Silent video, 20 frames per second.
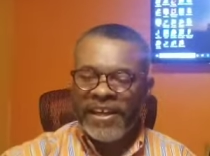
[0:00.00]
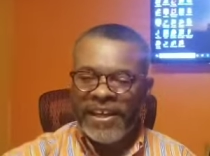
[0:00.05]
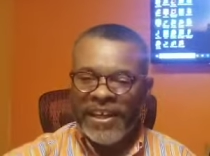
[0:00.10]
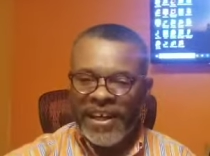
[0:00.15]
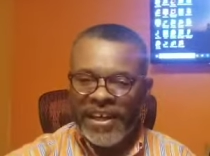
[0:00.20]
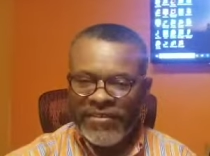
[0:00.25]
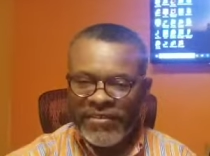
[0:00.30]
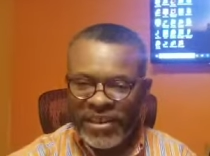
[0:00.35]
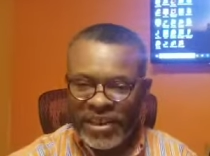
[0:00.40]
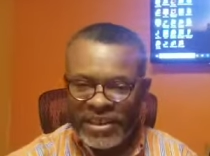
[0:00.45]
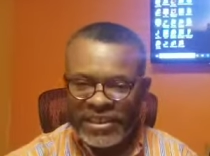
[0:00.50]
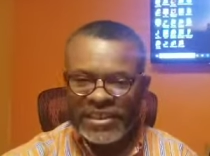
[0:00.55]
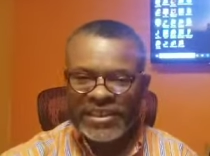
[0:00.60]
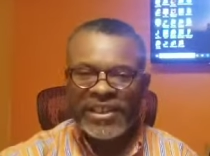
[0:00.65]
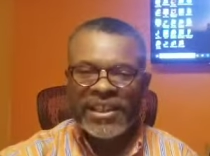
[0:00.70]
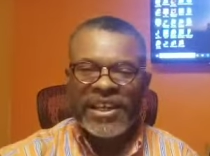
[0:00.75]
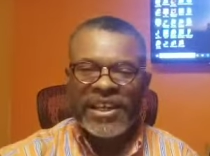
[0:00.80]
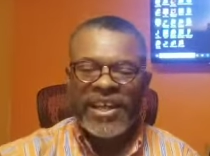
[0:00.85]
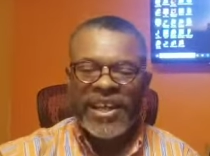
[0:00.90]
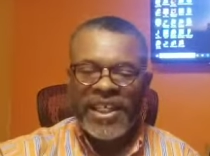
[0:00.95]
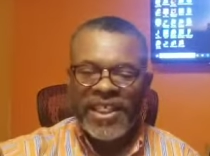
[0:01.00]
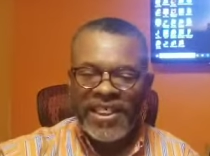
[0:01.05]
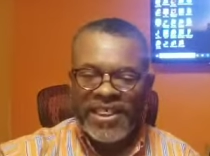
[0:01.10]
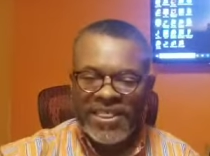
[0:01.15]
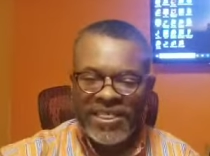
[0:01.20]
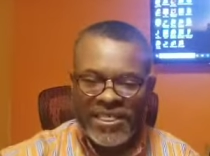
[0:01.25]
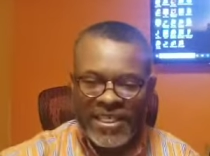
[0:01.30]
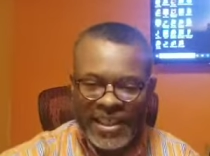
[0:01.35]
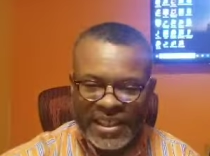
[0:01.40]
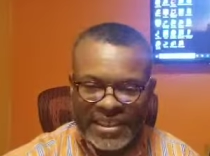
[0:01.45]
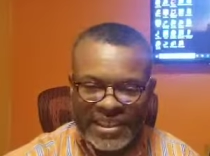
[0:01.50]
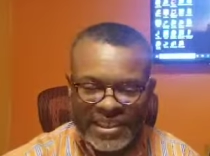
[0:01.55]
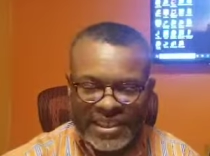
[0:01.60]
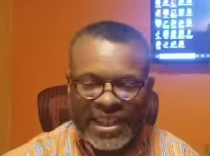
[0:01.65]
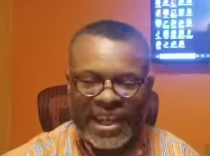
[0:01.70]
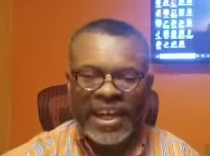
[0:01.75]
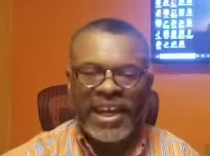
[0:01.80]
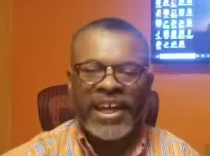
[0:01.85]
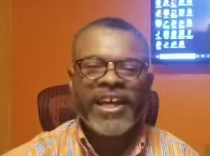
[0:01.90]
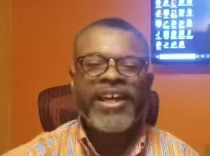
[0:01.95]
give us this
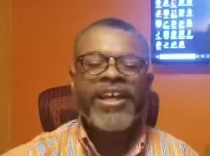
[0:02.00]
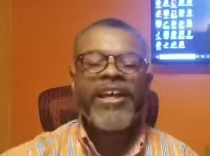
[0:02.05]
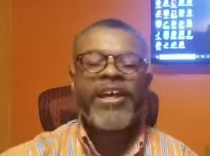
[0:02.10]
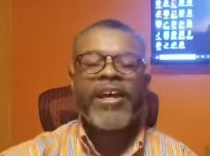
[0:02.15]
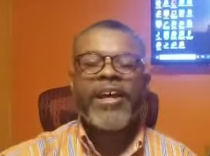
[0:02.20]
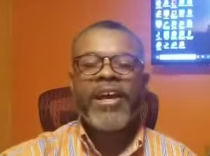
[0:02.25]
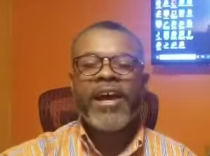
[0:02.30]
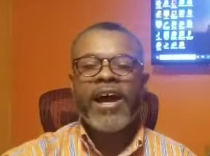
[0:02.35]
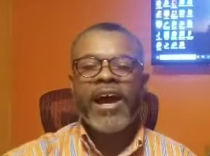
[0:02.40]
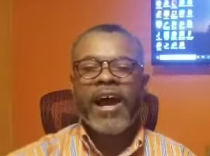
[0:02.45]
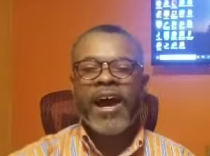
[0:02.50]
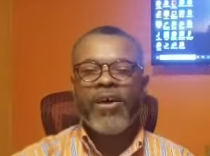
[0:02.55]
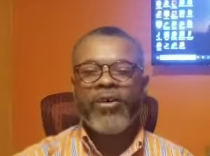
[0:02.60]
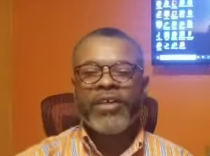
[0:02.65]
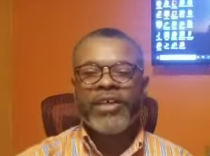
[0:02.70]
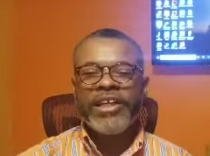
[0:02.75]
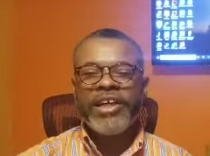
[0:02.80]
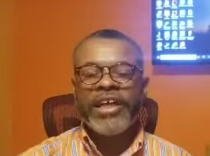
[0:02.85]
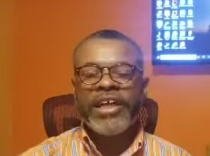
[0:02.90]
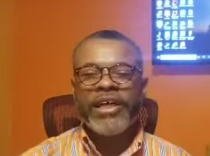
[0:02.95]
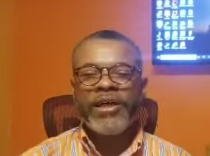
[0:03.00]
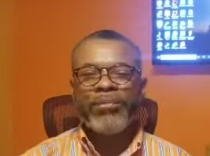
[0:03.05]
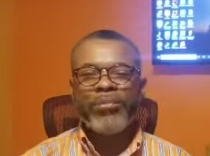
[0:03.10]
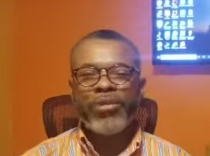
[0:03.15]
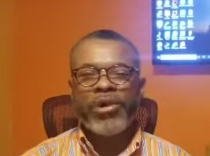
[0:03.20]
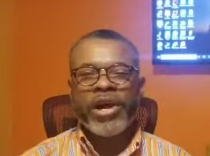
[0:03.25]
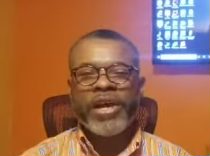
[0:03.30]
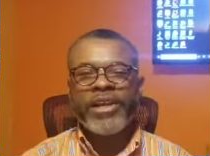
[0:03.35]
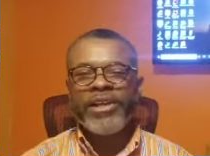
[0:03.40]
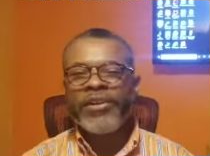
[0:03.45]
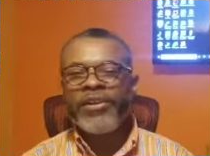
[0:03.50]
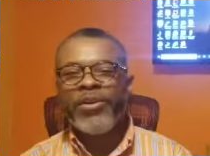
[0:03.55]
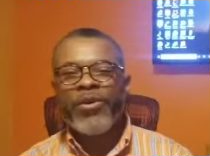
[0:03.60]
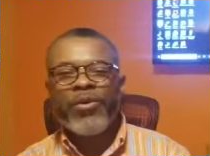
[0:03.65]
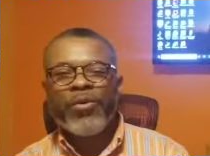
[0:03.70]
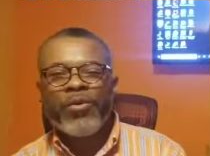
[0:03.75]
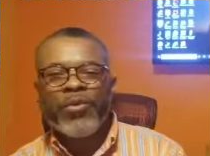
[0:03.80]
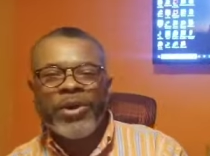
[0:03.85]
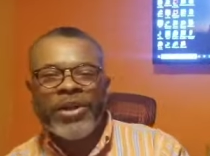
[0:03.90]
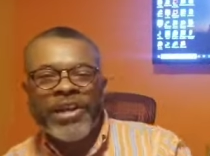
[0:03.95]
day our daily bread.
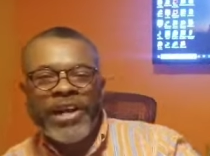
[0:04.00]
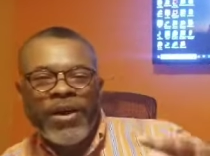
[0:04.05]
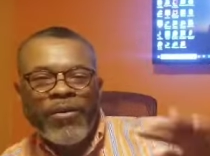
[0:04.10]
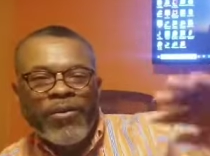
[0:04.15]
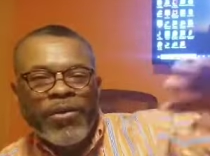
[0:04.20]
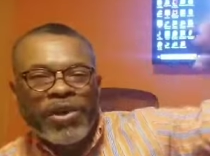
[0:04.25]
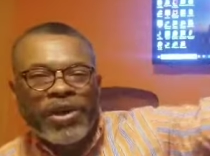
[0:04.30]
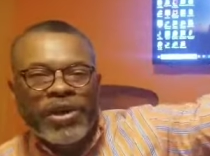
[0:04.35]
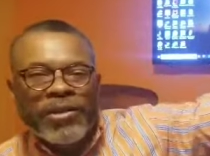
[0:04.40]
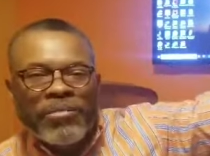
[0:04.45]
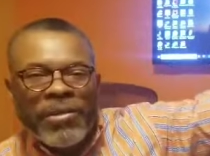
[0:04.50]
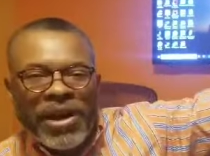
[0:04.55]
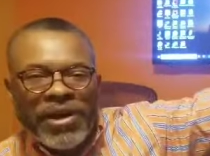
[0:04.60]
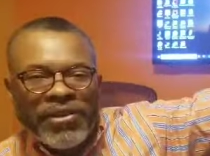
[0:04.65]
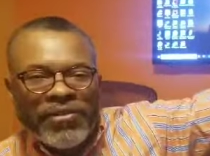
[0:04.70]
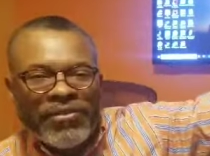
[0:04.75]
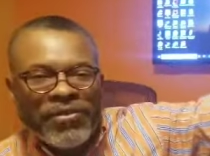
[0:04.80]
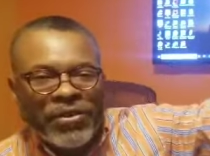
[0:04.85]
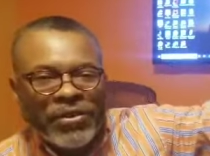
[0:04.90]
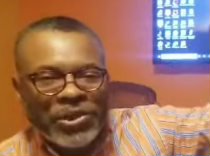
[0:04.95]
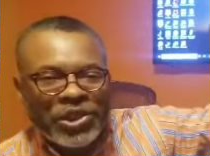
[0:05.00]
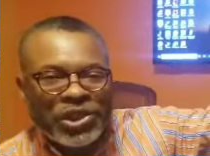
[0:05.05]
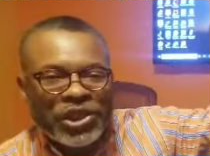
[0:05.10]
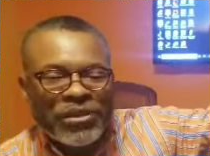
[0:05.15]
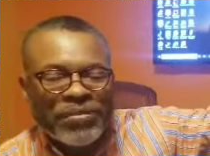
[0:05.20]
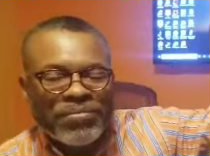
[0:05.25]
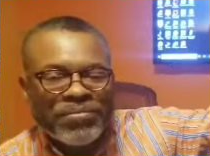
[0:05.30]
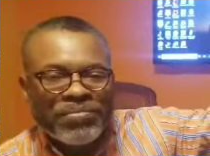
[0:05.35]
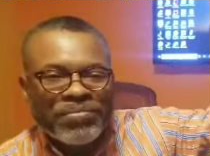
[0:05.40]
We're not worried about the future.